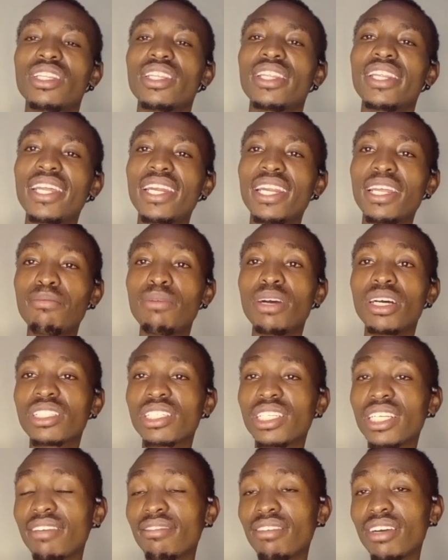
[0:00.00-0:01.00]
the
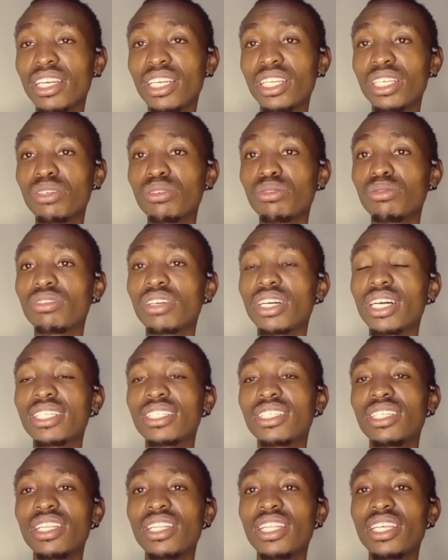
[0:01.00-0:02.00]
neighbors never knew
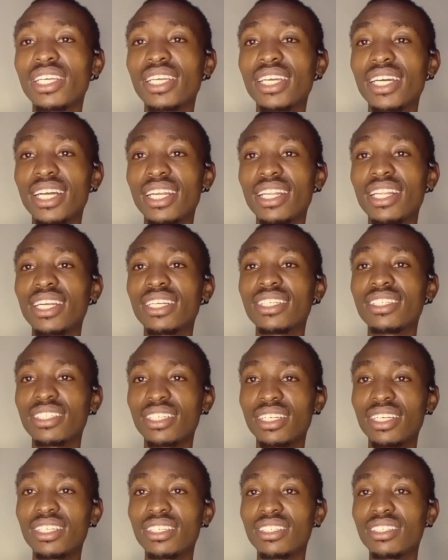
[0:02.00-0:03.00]
until they heard that
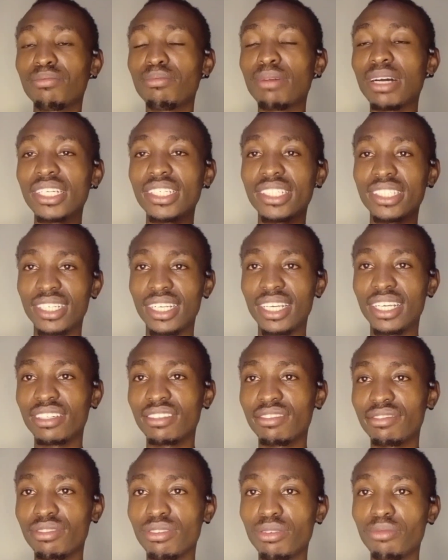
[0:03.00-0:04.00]
scent, bad
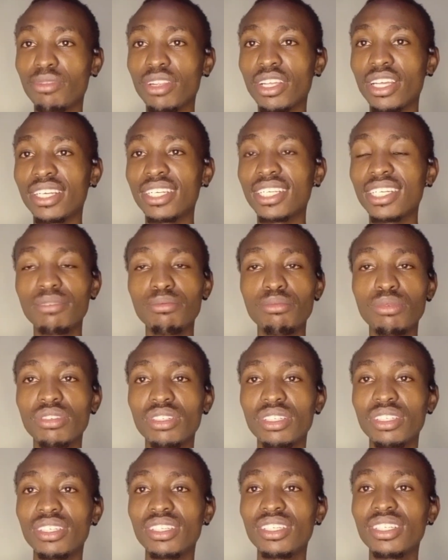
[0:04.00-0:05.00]
scent from the dead
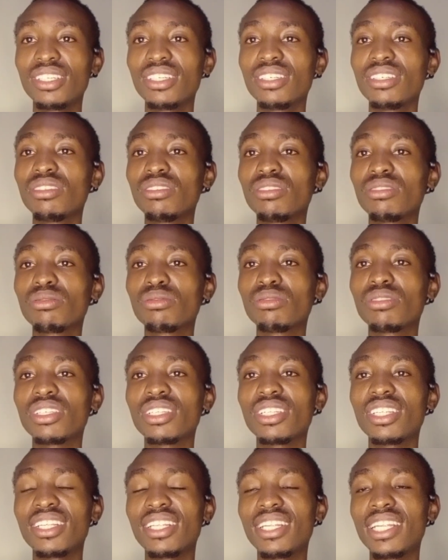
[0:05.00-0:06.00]
body. So
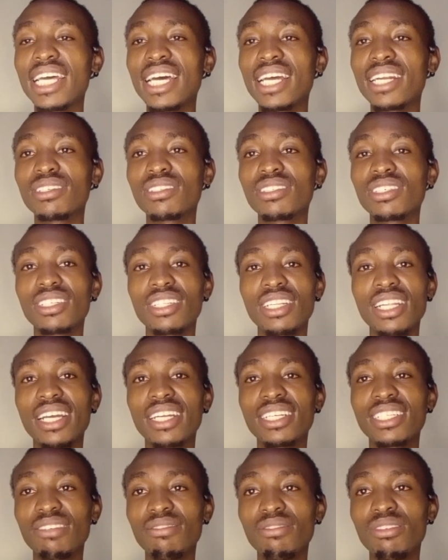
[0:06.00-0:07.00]
there
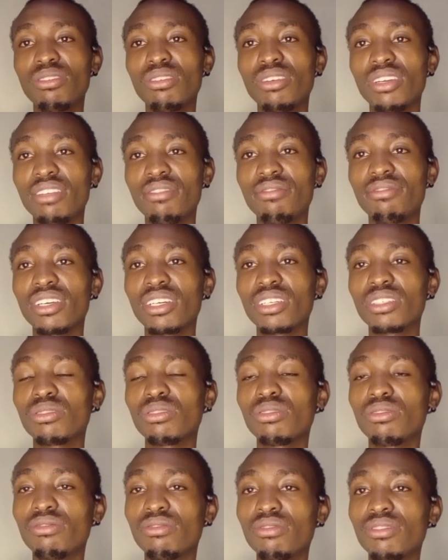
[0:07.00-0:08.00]
are several
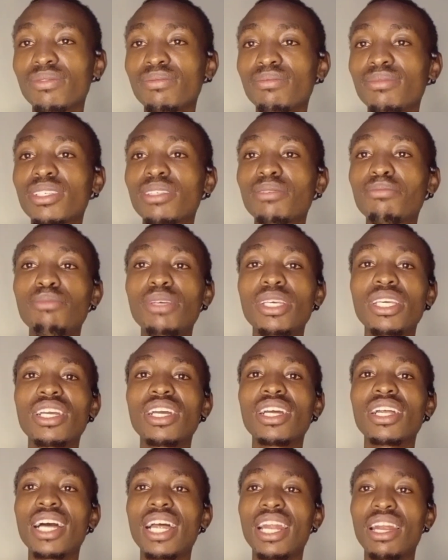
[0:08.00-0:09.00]
effects of
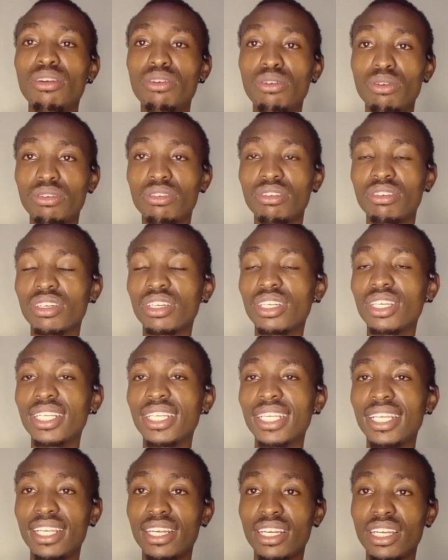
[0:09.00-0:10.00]
being alone
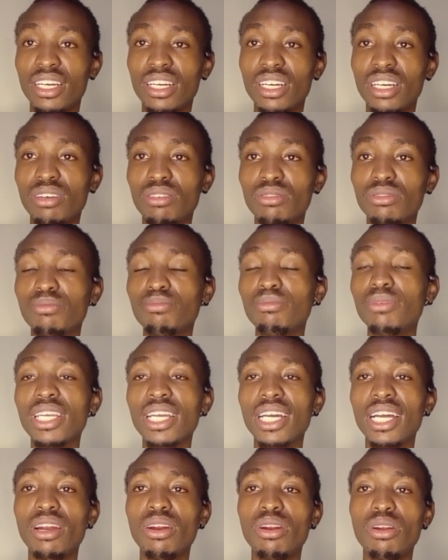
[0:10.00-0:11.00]
in a house,
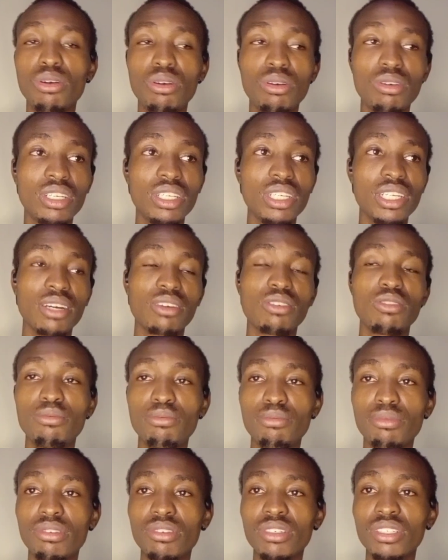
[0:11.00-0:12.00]
being alone in a
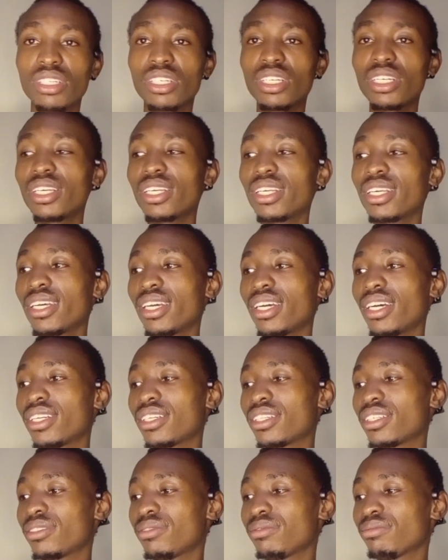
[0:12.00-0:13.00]
compound.
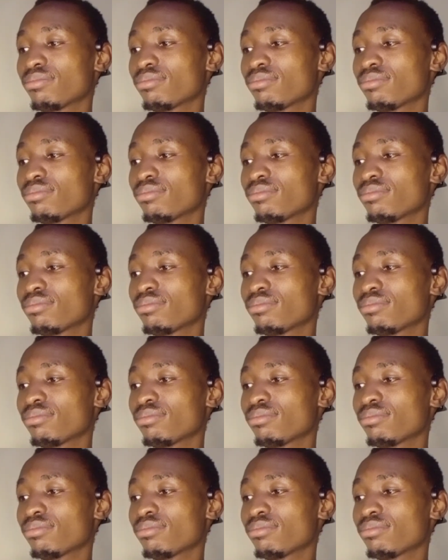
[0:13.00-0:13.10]
And